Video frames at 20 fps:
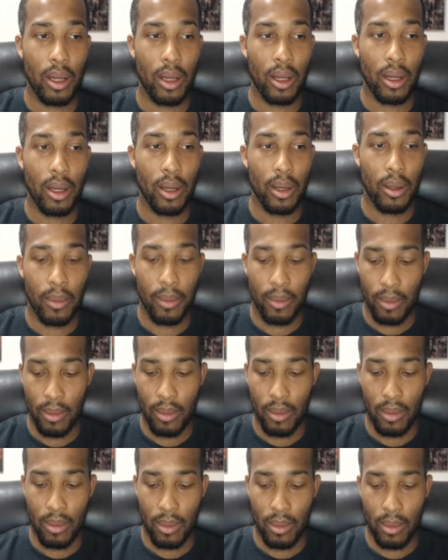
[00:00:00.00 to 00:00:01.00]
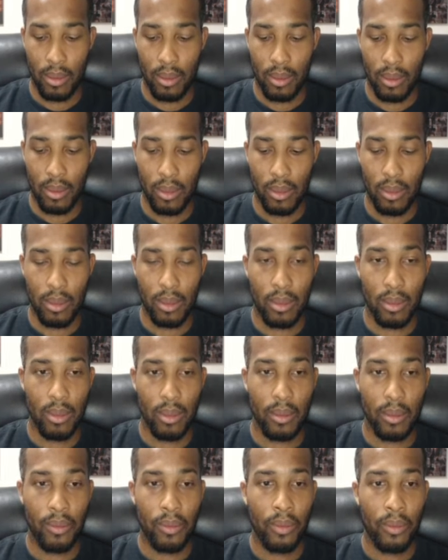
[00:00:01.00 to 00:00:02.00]

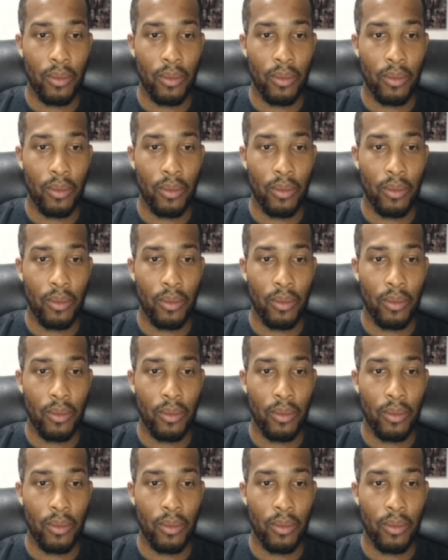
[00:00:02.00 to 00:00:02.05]
Nobody speaks.